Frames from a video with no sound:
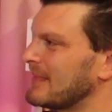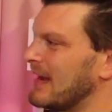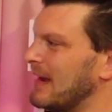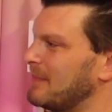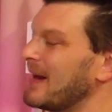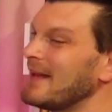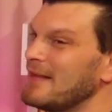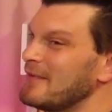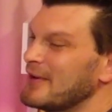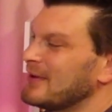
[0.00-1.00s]
Yeah, but I
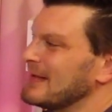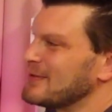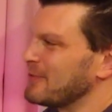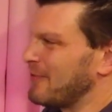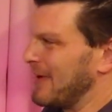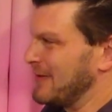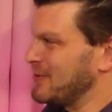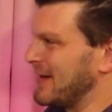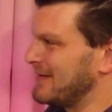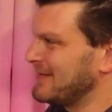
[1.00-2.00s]
love a good lizard
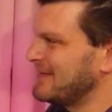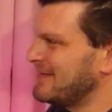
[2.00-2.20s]
grandchild. You know?